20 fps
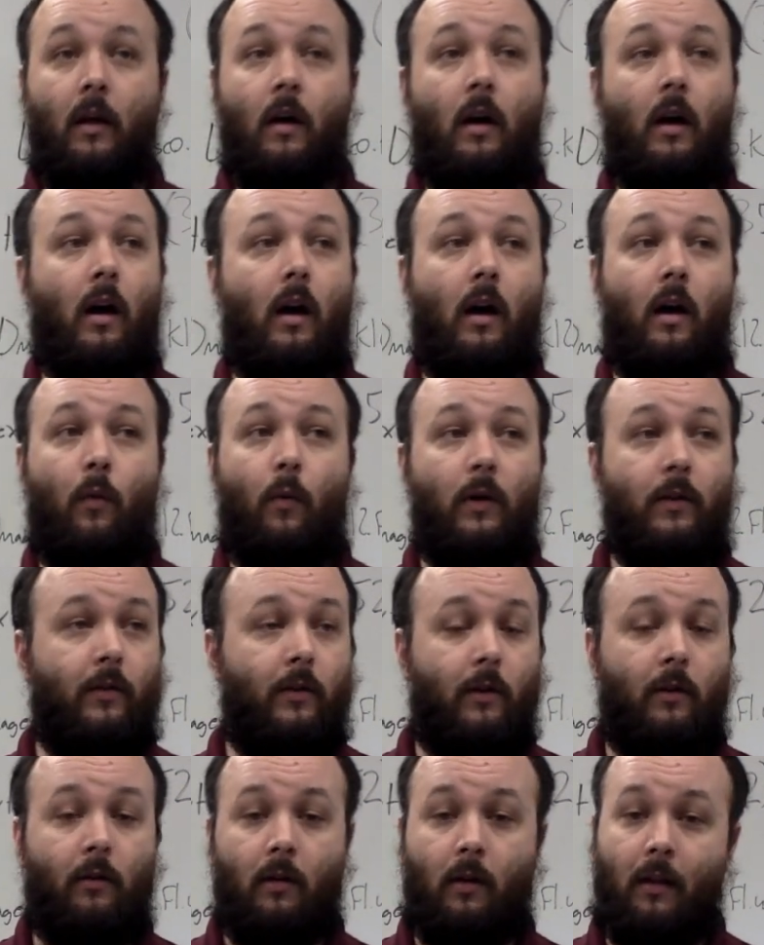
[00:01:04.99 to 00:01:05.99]
Uh, whether
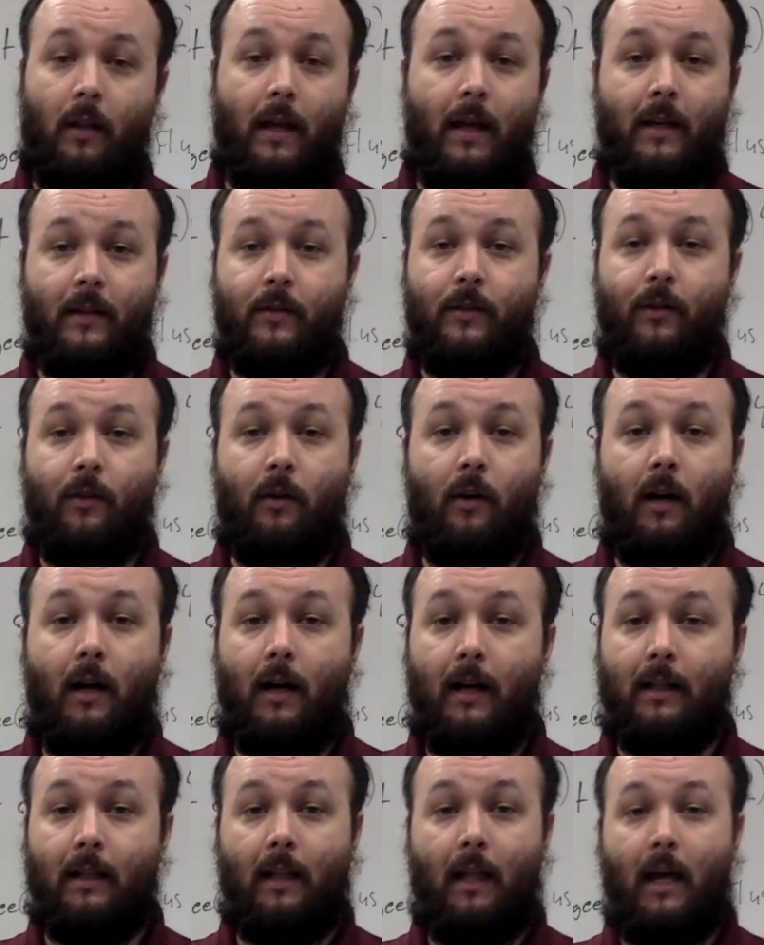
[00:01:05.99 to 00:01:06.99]
you're in class or you're
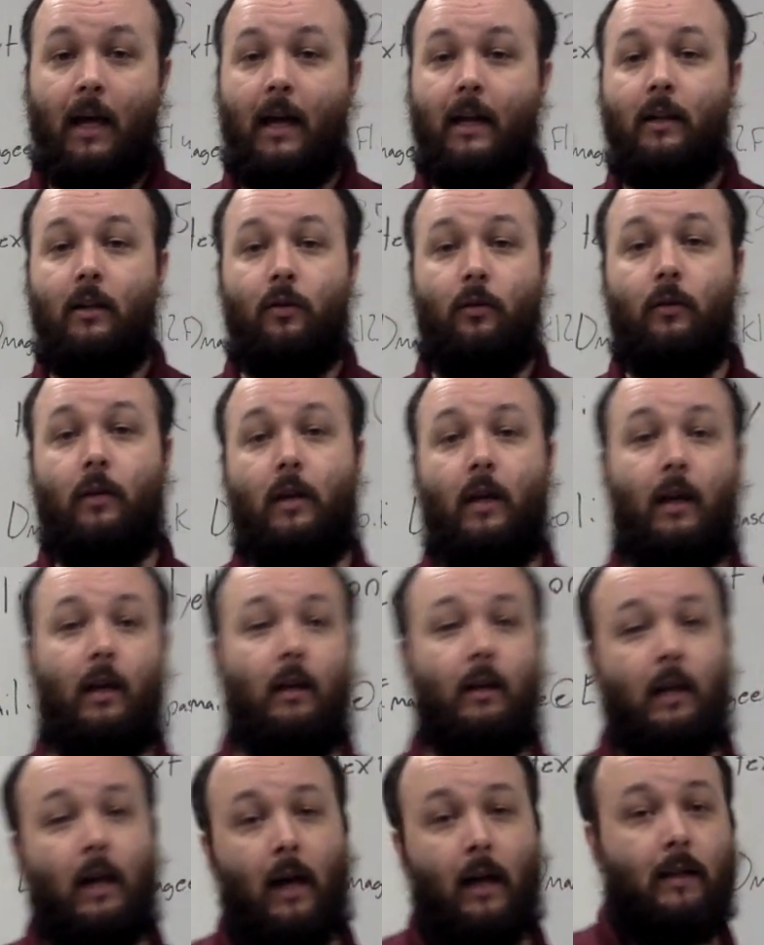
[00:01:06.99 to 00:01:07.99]
online, you
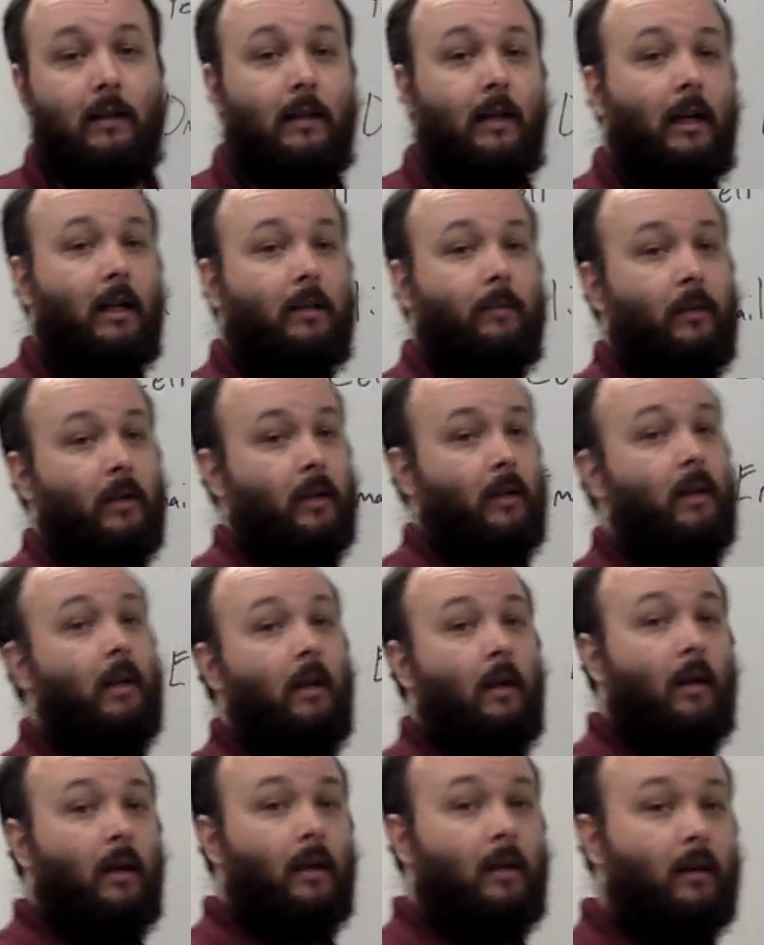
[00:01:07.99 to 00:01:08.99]
can contact me
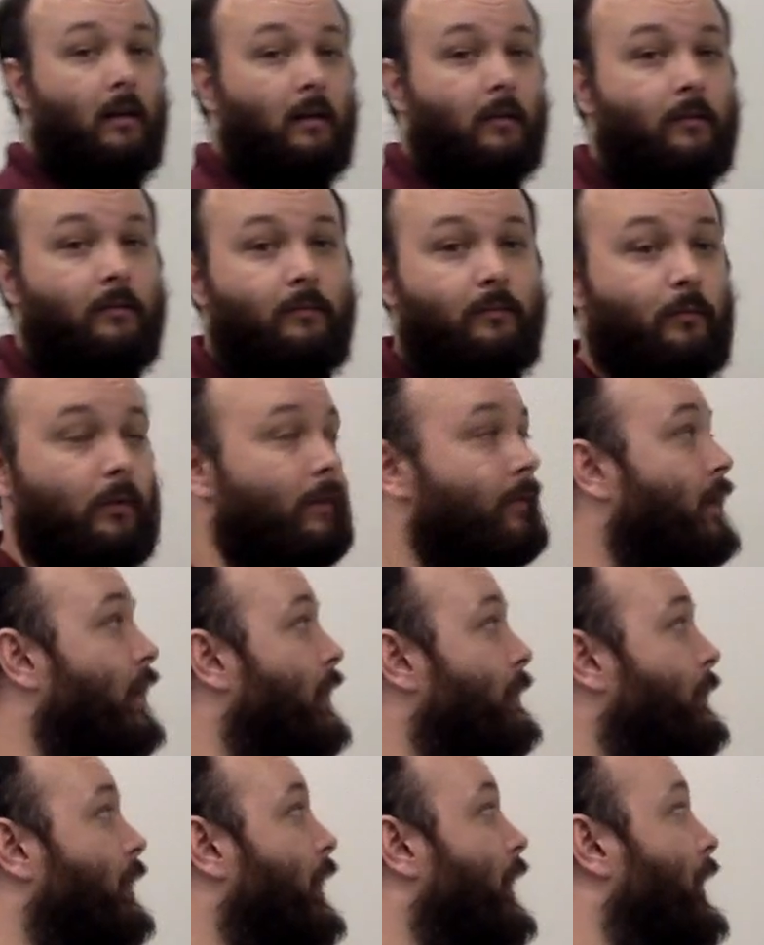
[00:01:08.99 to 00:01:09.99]
here. We've
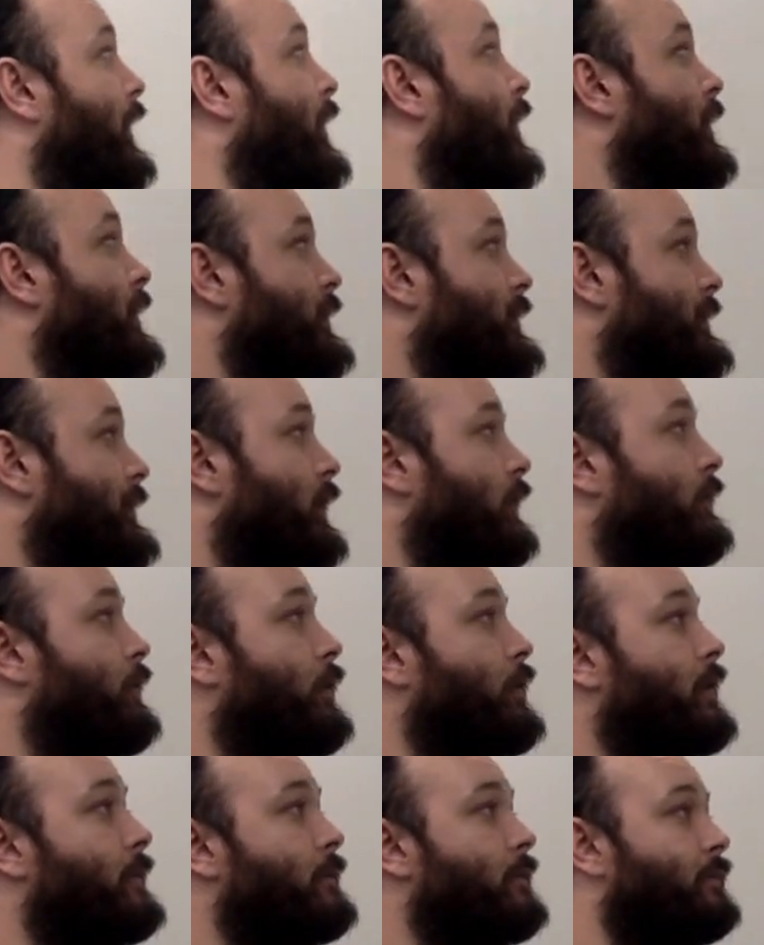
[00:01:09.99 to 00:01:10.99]
got my cell
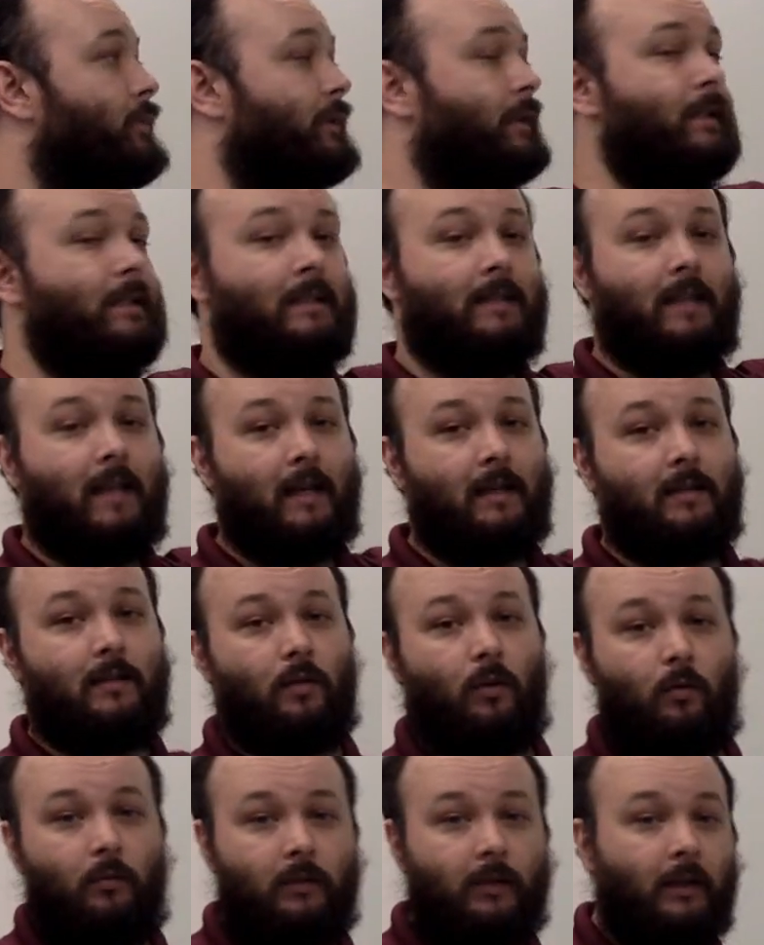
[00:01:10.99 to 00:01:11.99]
phone number, please text
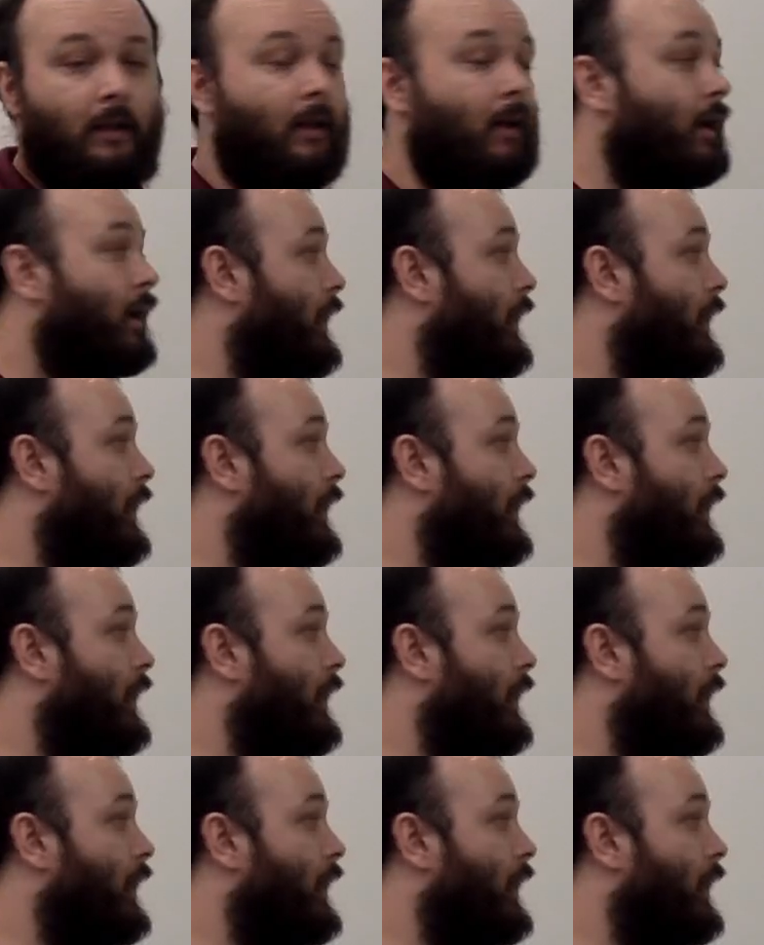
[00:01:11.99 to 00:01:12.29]
only.